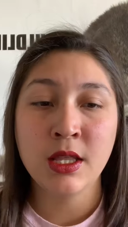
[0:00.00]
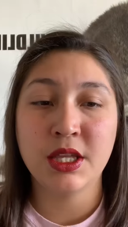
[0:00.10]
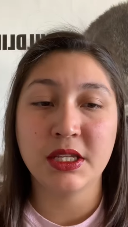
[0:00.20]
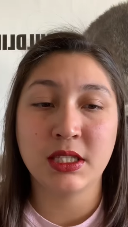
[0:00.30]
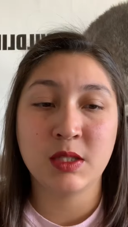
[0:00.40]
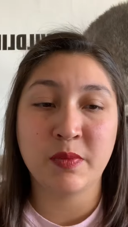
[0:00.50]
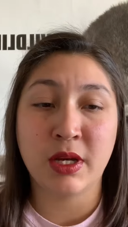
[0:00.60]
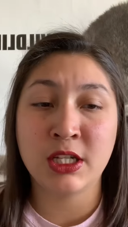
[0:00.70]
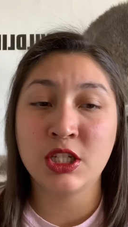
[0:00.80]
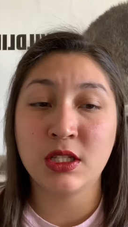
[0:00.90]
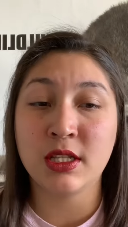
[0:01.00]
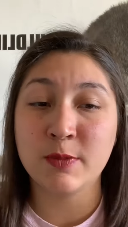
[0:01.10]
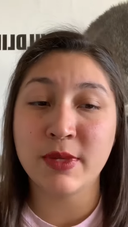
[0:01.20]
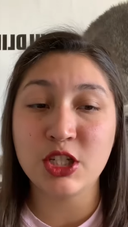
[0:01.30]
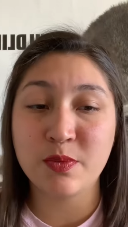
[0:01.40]
The
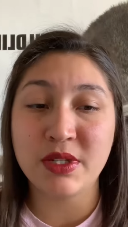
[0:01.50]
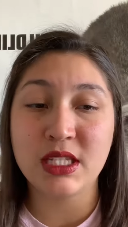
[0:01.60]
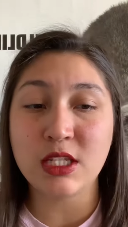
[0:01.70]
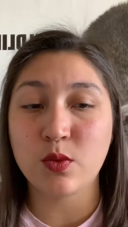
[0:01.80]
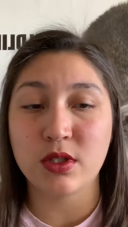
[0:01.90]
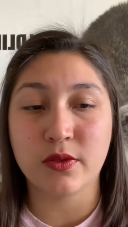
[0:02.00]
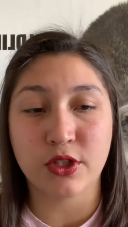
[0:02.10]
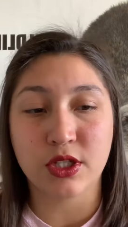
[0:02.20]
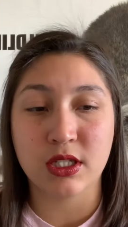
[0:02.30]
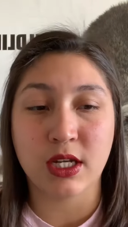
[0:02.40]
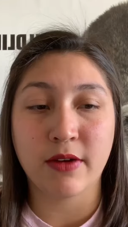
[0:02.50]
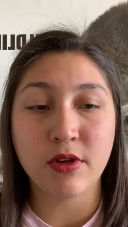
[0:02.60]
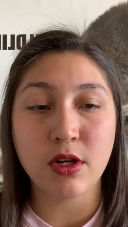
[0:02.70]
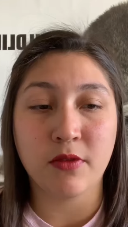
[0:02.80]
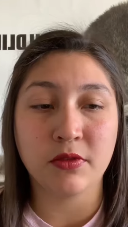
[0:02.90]
sponge species was first
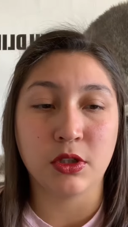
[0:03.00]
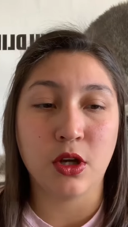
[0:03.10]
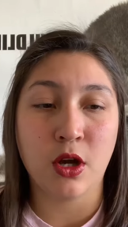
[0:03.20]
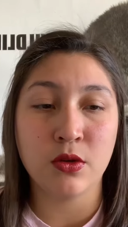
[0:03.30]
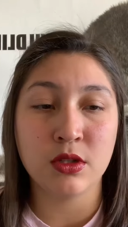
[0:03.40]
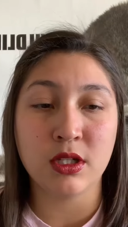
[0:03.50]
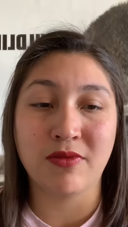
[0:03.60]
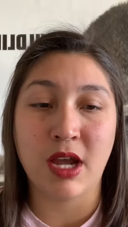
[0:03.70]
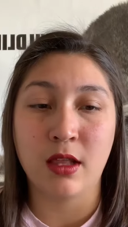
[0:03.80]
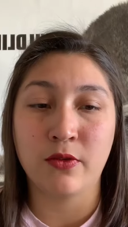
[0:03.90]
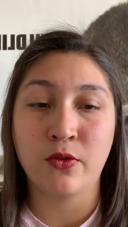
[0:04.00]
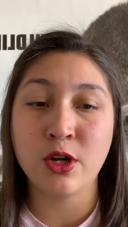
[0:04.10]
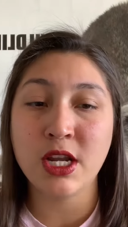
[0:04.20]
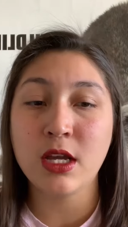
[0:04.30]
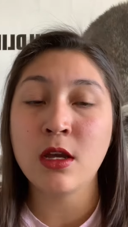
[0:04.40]
discovered off the coast of
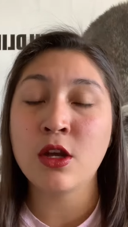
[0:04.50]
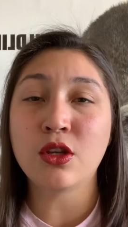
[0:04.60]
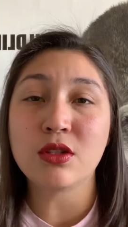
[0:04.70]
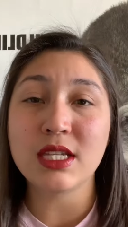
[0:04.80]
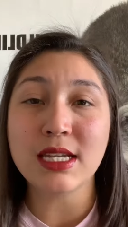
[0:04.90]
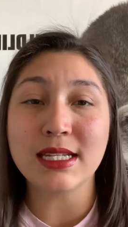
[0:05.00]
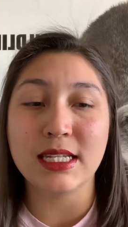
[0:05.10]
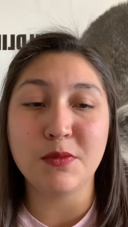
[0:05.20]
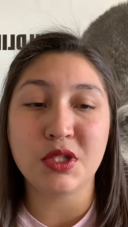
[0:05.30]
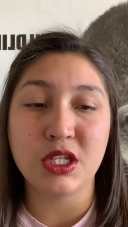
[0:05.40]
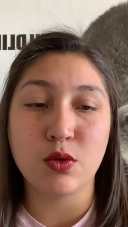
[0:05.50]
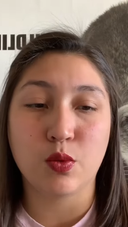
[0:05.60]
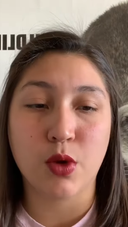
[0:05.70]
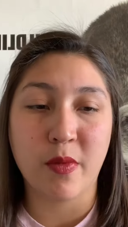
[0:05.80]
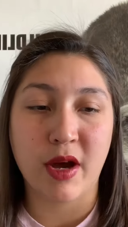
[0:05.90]
California using a deep sea
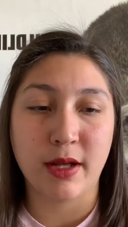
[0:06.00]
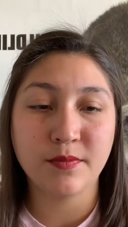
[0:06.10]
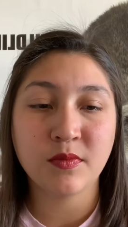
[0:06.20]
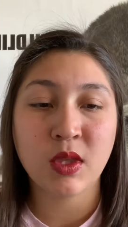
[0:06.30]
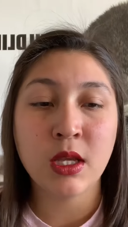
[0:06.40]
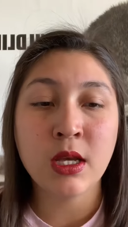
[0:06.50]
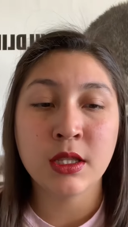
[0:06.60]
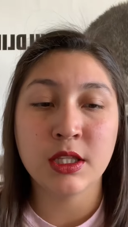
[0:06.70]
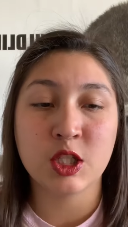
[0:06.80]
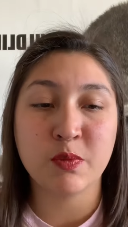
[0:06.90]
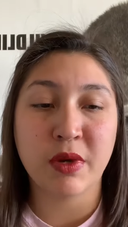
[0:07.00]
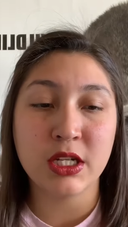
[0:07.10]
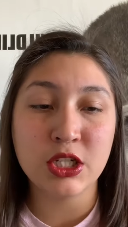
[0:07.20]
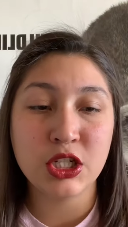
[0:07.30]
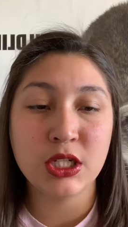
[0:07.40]
robot. The
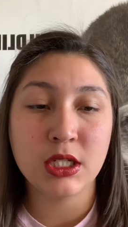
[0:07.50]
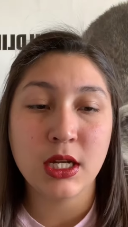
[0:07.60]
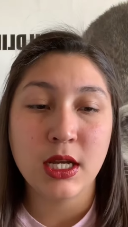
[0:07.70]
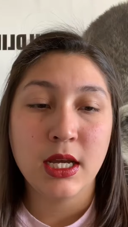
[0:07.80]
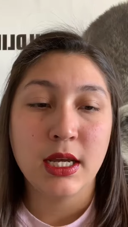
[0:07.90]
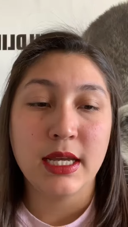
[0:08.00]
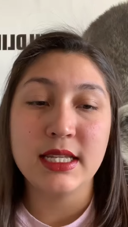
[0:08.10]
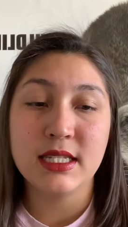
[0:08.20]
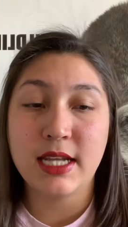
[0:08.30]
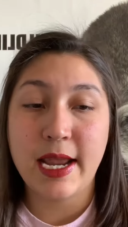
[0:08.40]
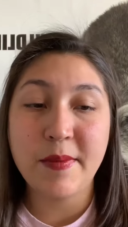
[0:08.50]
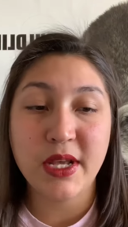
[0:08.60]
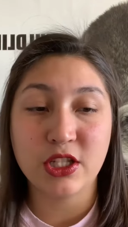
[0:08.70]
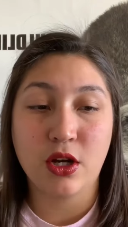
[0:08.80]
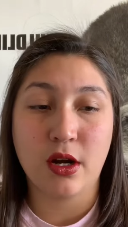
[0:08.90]
sponge is named
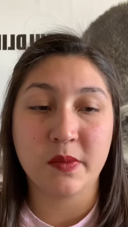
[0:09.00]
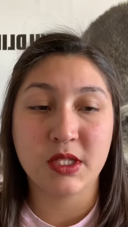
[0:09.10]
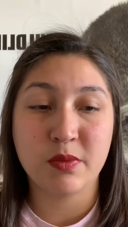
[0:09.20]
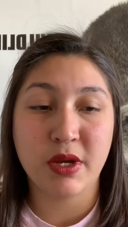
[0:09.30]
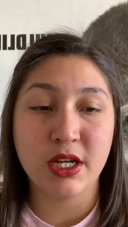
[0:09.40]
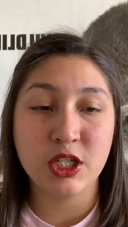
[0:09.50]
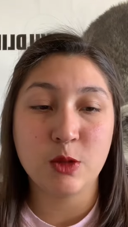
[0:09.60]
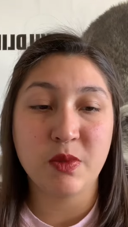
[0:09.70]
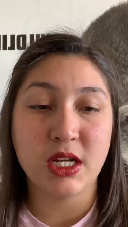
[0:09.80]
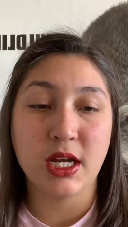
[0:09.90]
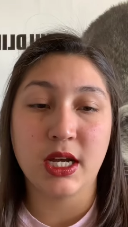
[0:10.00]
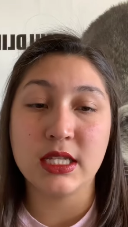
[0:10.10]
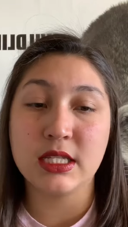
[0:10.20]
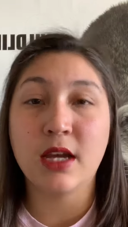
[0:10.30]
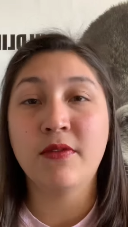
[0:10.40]
as harp sponge
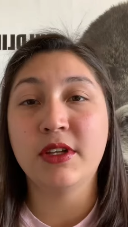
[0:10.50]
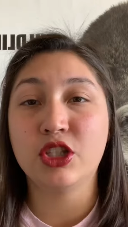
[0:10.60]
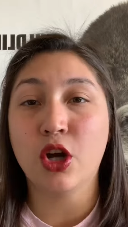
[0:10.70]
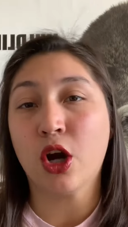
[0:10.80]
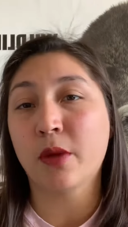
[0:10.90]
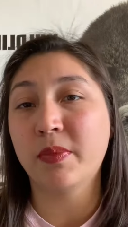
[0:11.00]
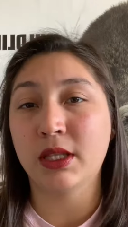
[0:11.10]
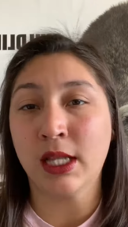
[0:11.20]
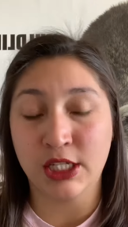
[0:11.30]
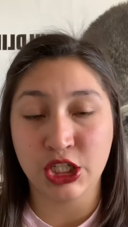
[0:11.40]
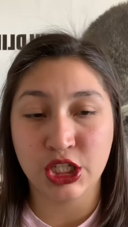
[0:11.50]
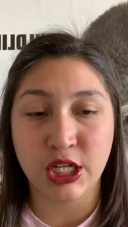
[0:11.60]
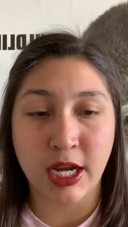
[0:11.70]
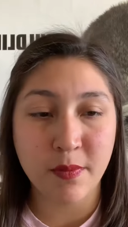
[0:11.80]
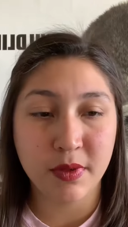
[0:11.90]
because of its harp-like
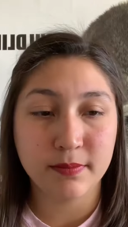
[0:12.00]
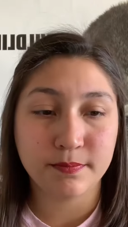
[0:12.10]
shape.